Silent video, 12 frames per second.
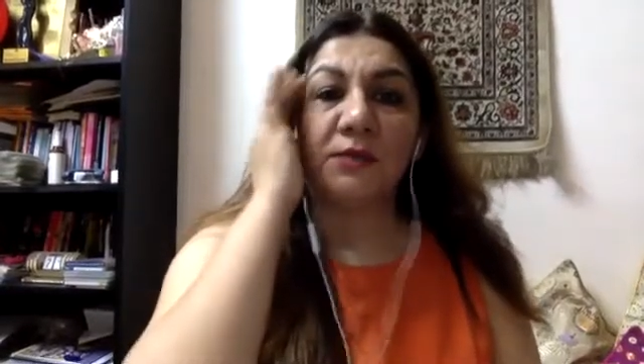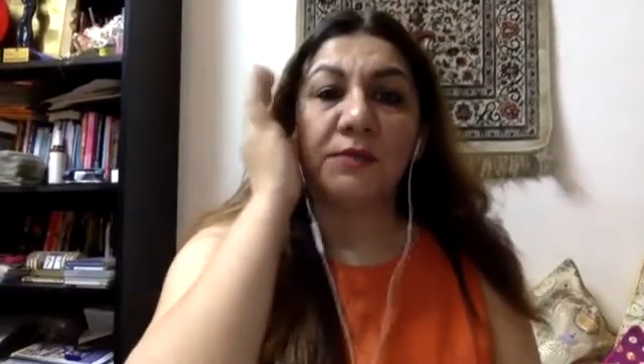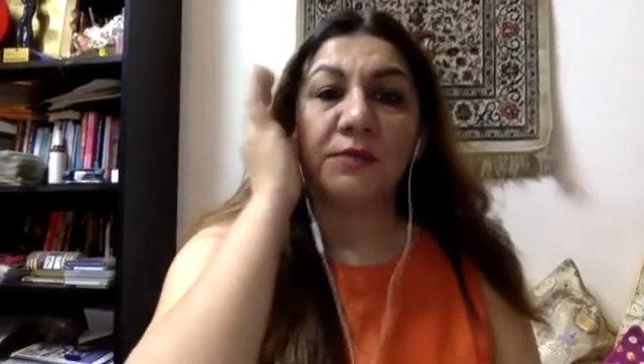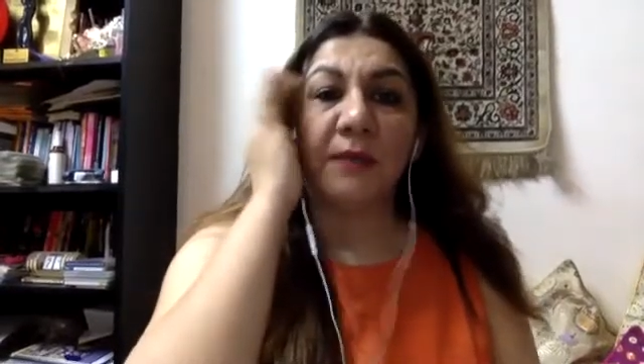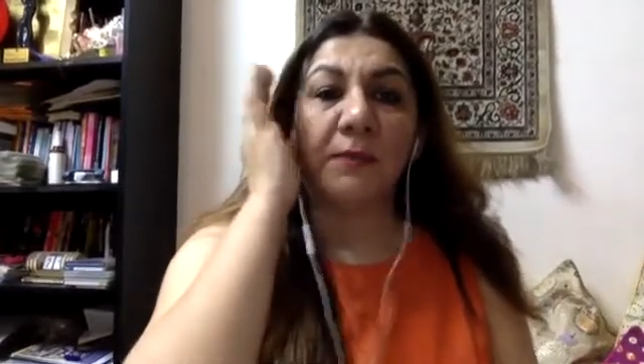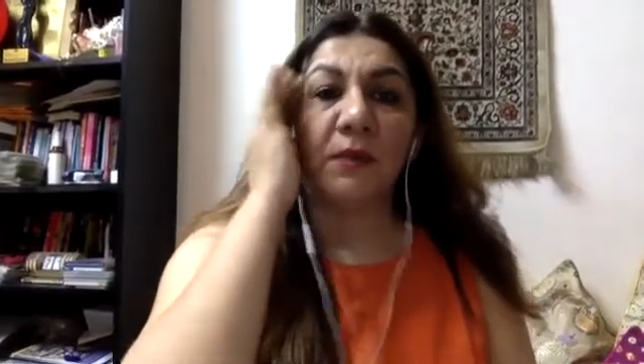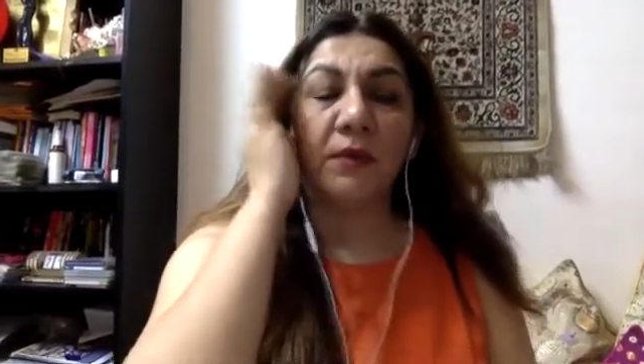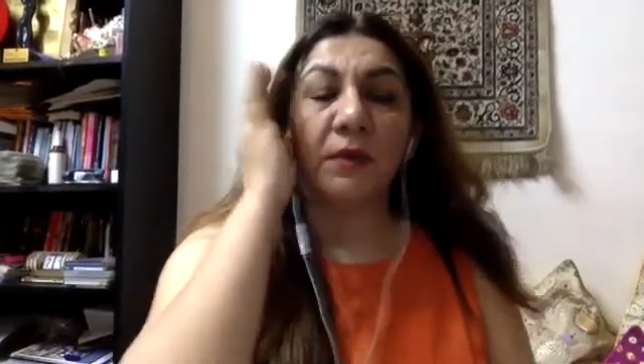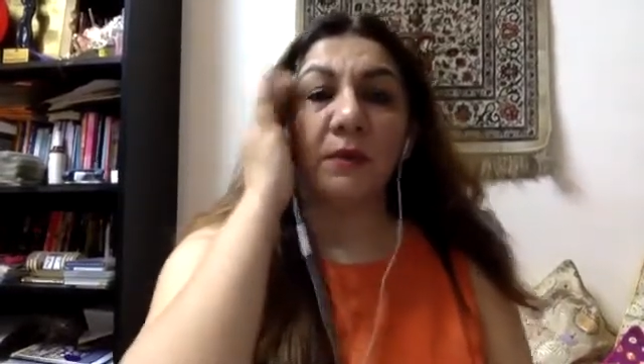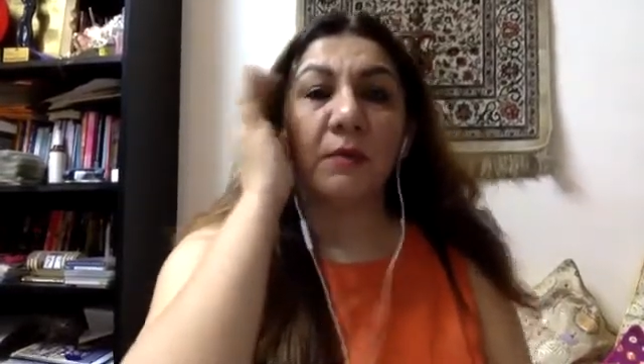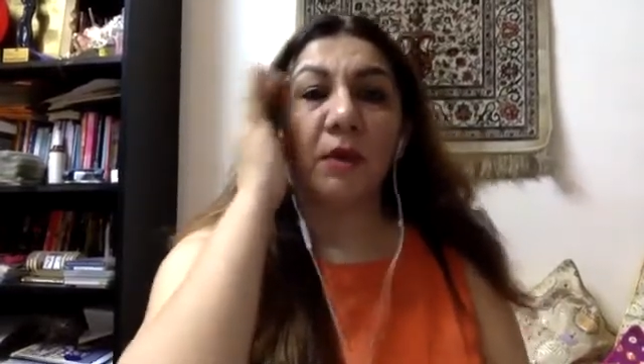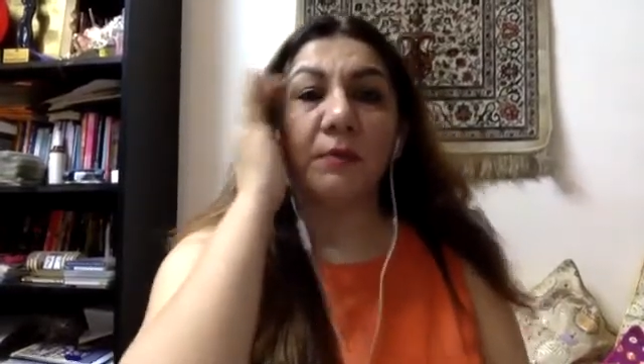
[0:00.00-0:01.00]
to tap on
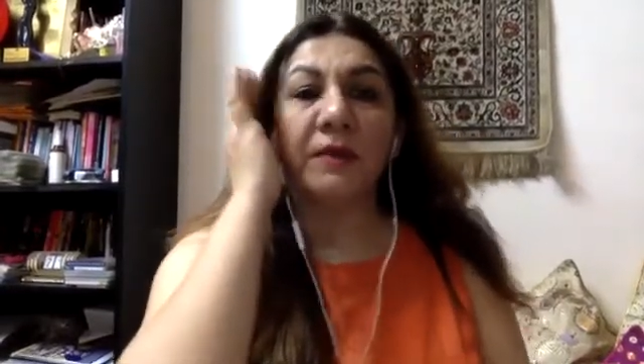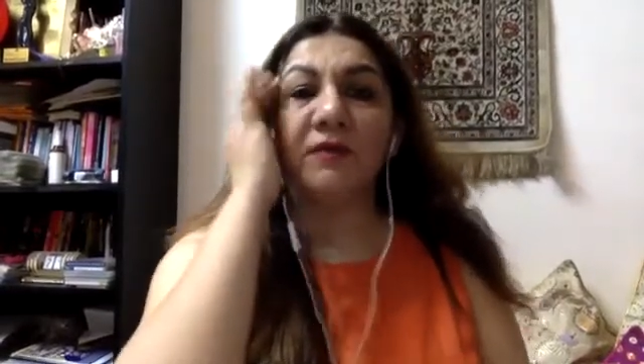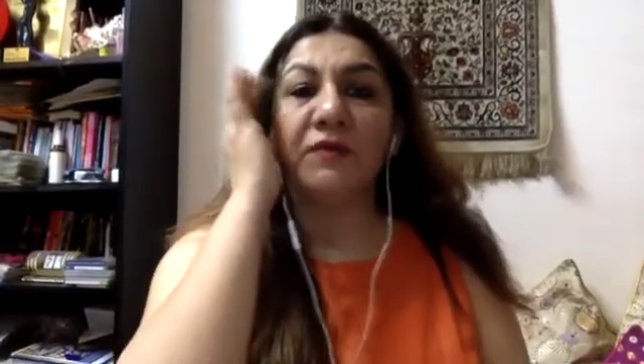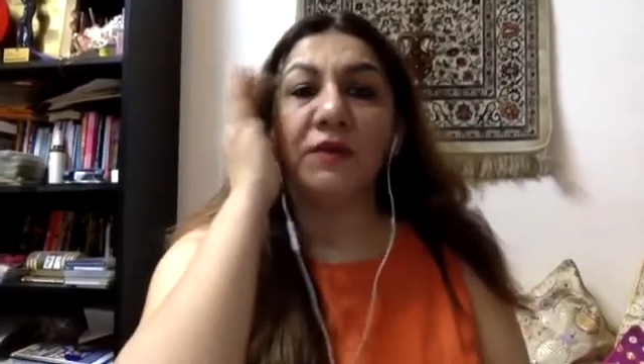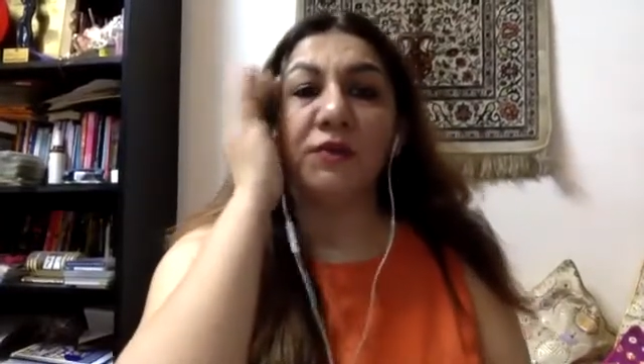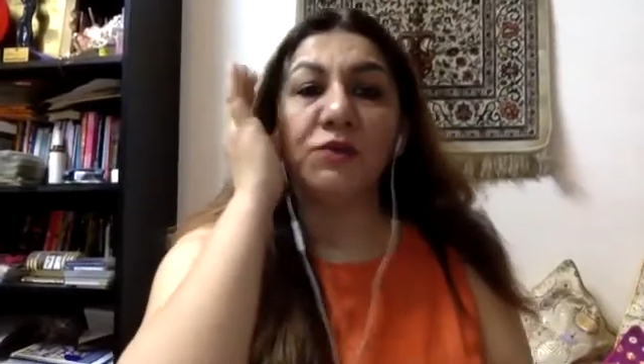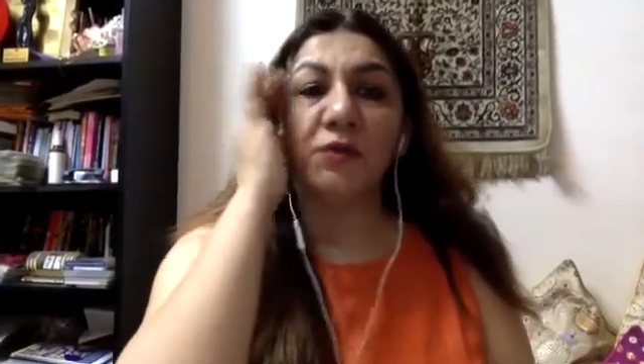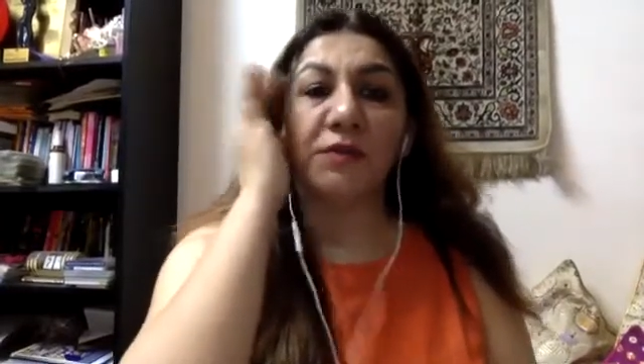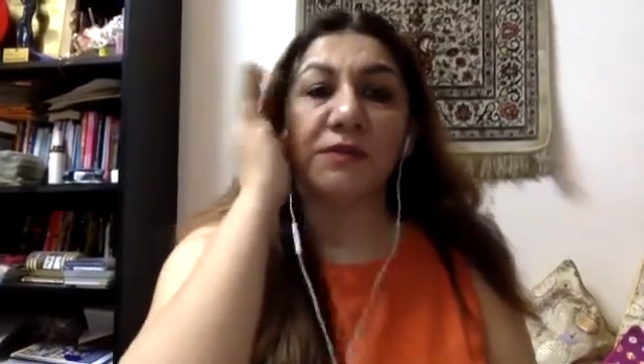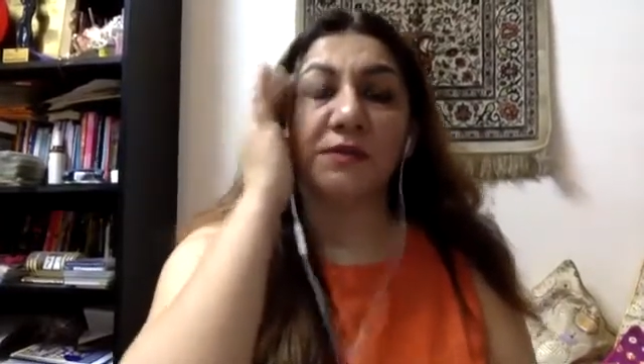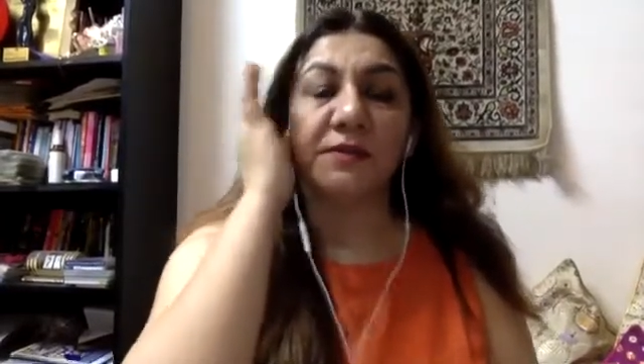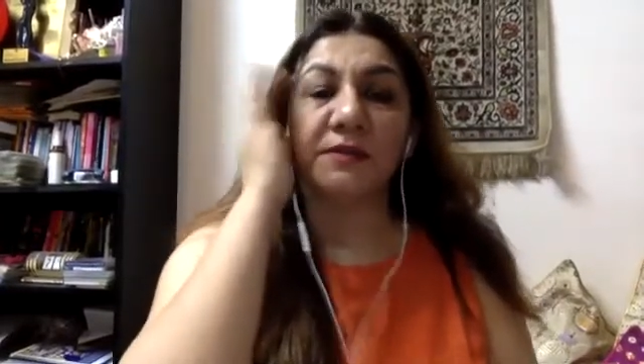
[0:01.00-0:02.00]
her mom? Give her a
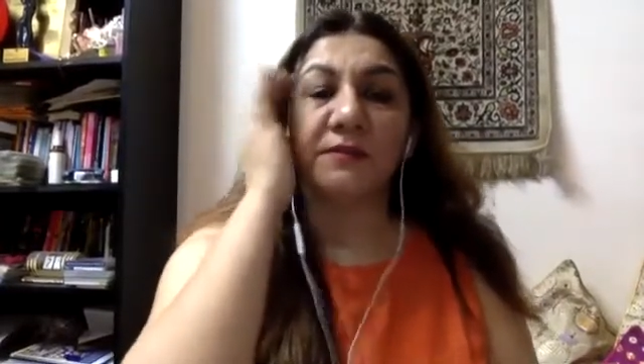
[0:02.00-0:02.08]
choice.